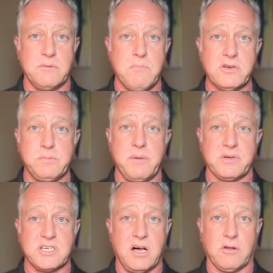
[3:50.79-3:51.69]
and most
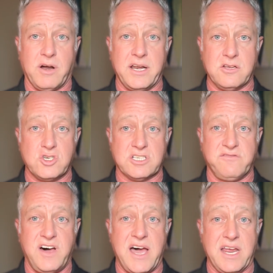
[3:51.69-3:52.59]
people tolerate it just
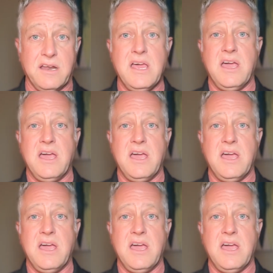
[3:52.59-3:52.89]
fine.